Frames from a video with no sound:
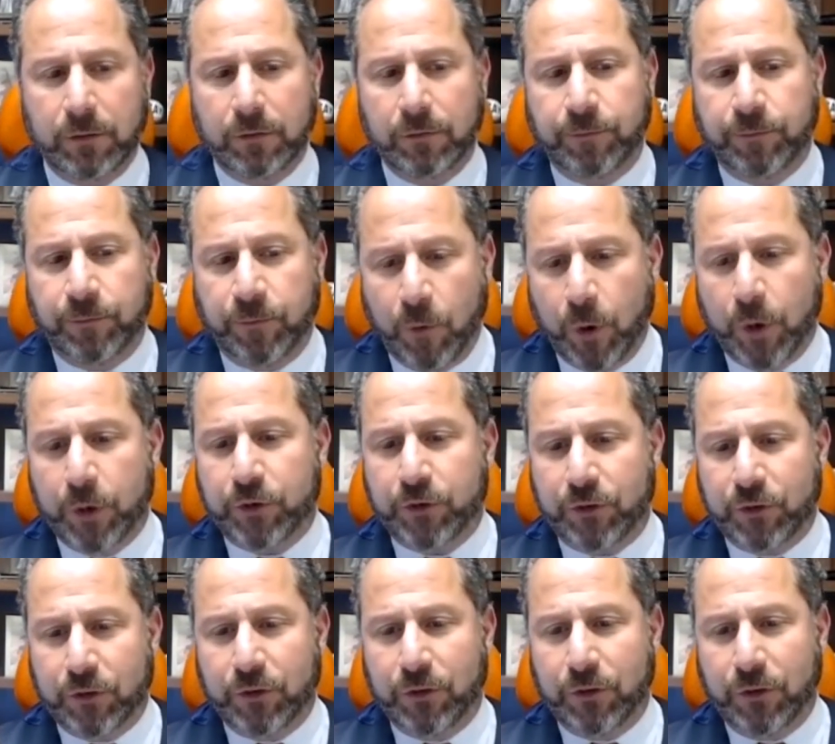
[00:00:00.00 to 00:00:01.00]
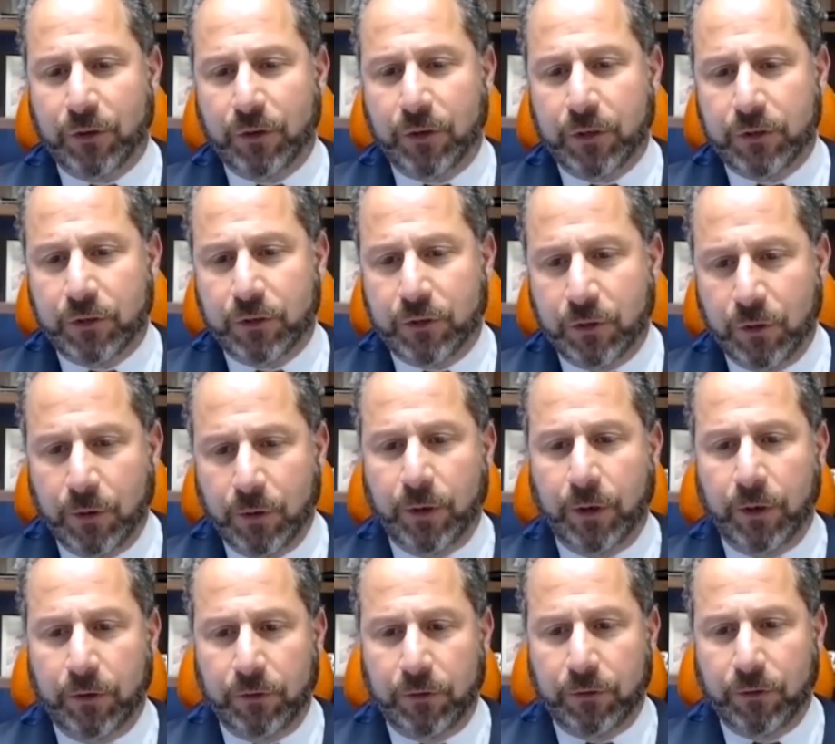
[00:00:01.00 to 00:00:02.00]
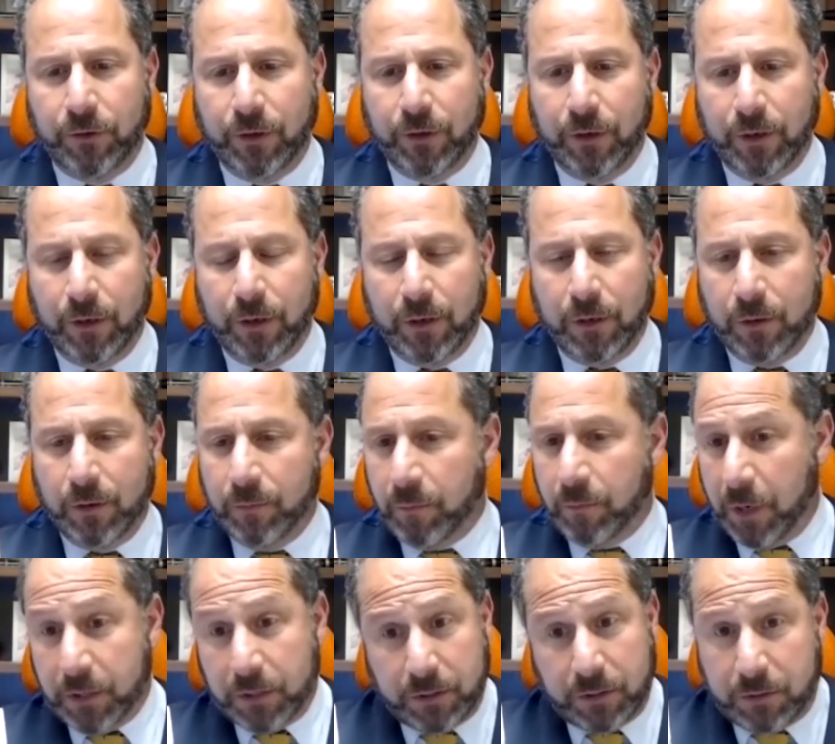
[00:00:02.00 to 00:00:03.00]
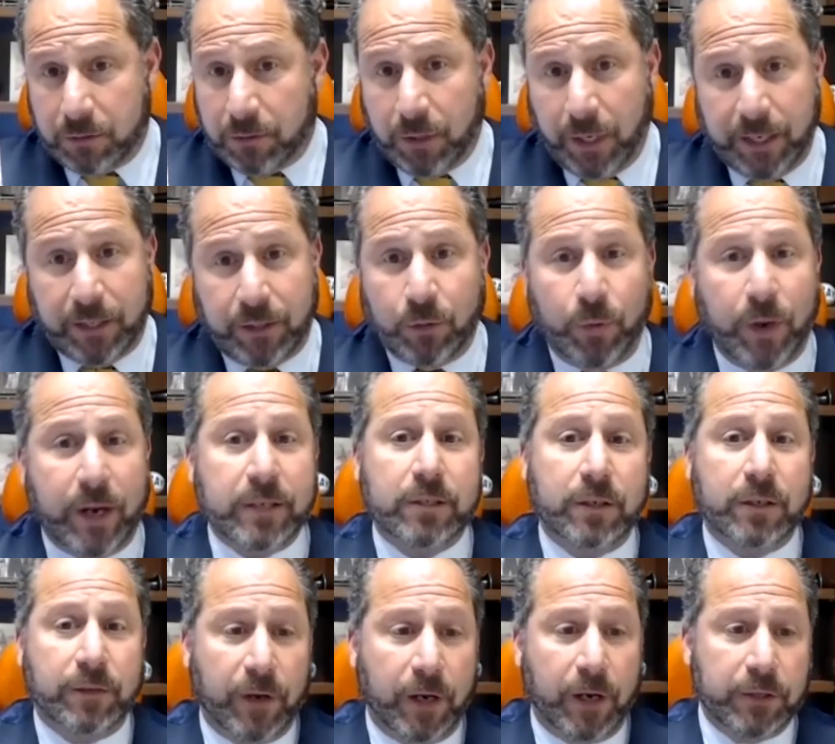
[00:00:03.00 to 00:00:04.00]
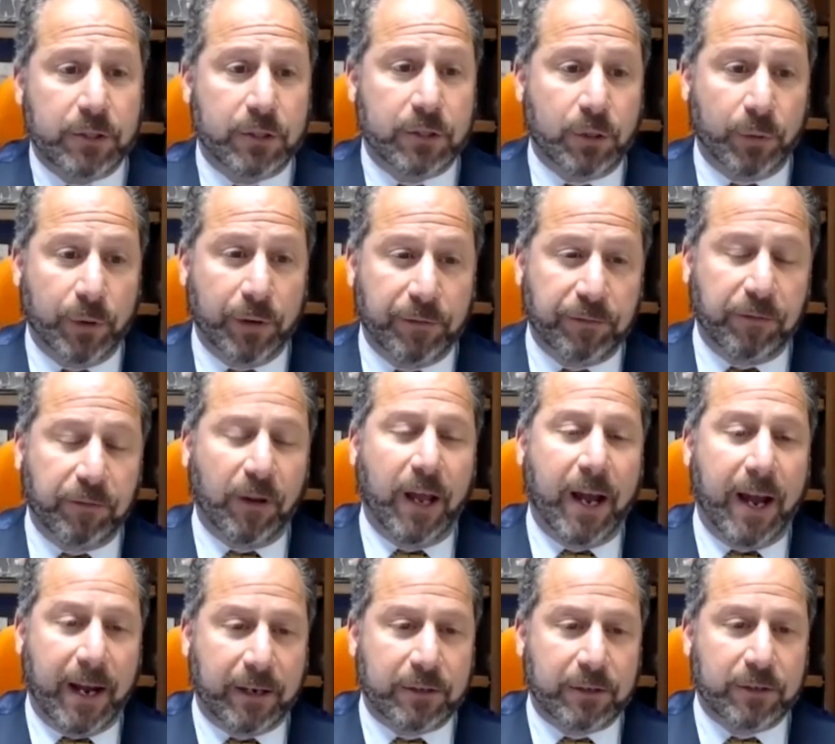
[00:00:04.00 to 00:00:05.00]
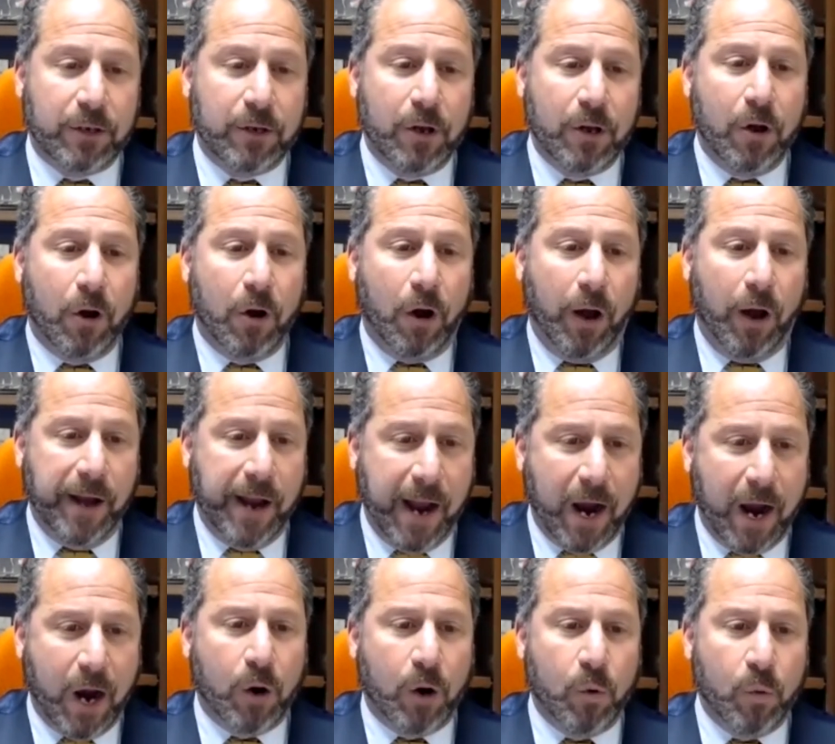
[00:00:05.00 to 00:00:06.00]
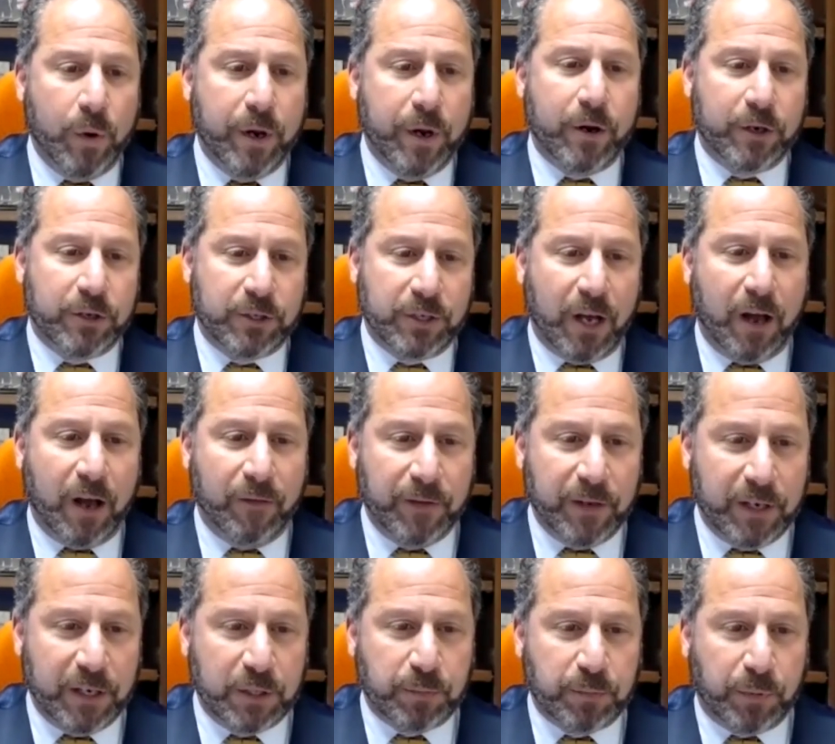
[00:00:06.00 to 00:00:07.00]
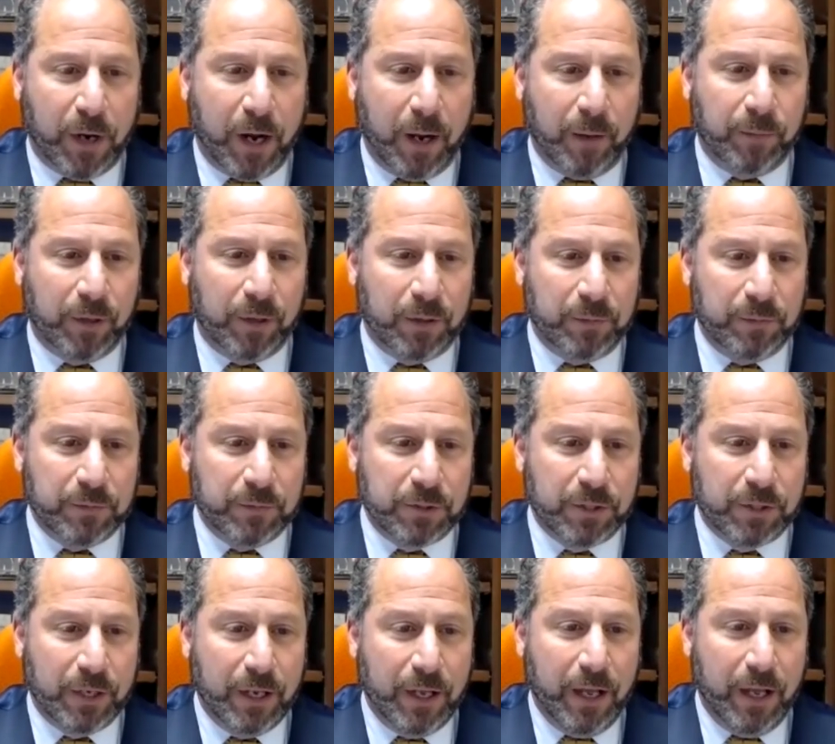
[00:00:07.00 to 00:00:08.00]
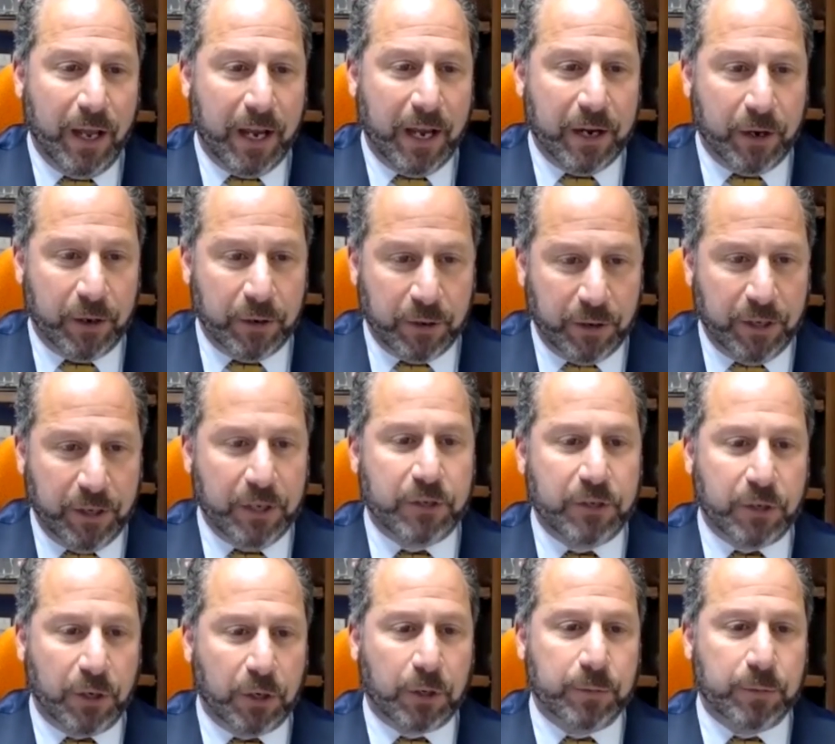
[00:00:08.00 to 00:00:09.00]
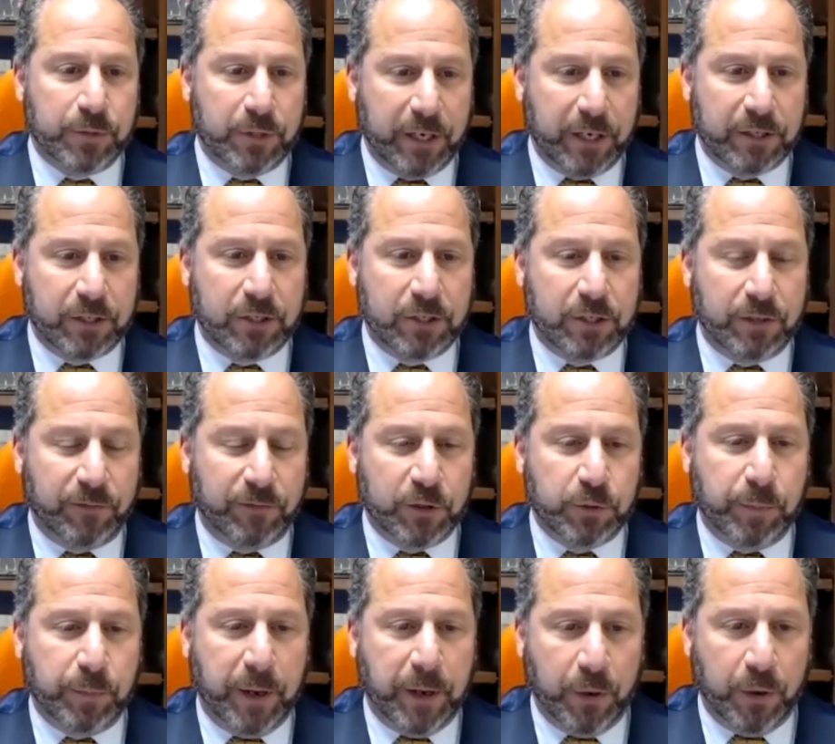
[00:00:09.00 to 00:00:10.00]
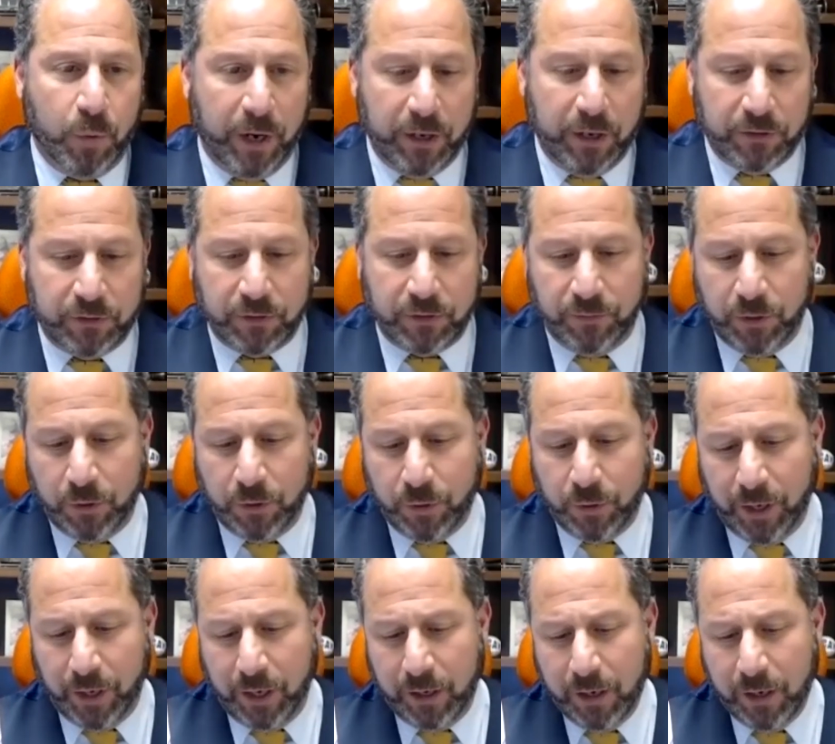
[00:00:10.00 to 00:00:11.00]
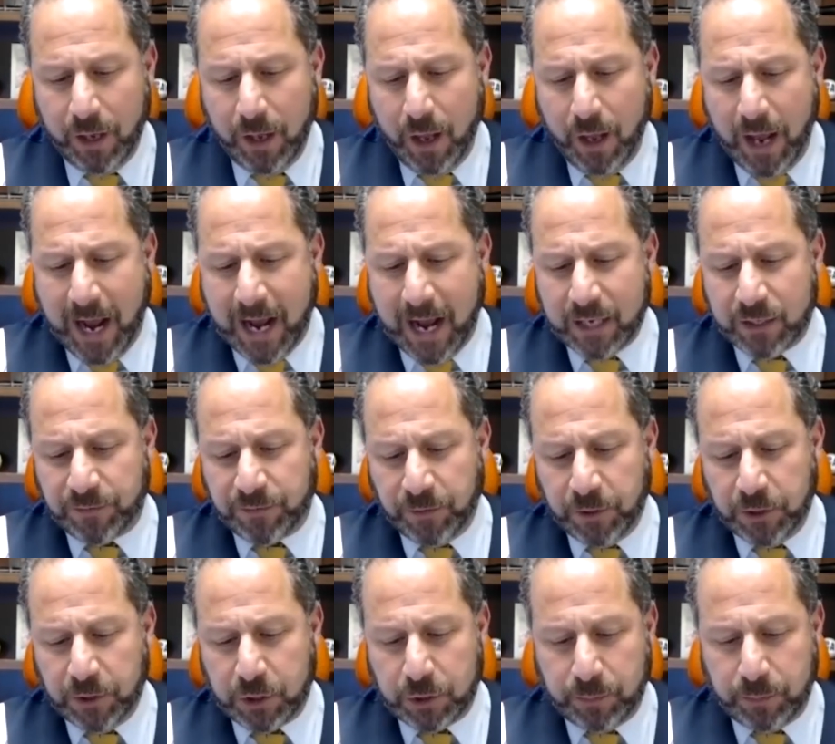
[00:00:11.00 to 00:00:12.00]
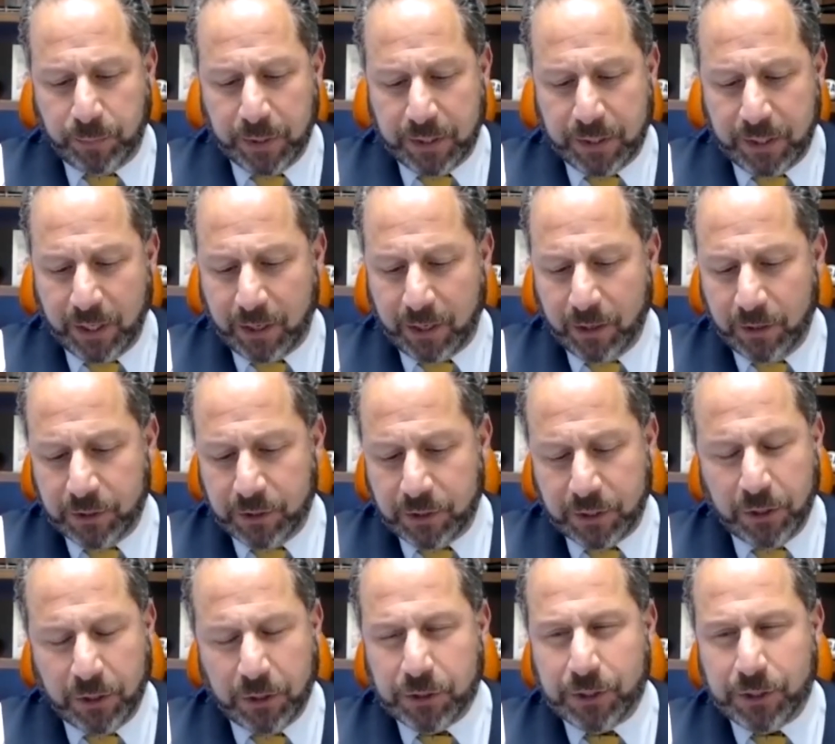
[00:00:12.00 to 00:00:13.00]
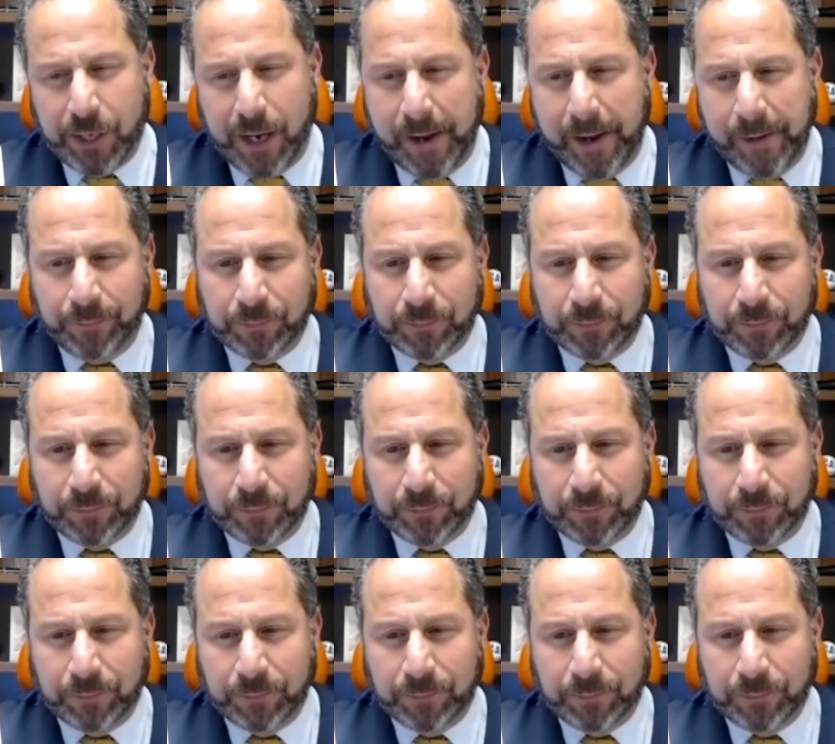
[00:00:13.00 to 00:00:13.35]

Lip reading: forced the students, much like the rest of us, to reflect on how we are solving these problems, and under these circumstances, if there's better ways to doing it. As for a particular skill set,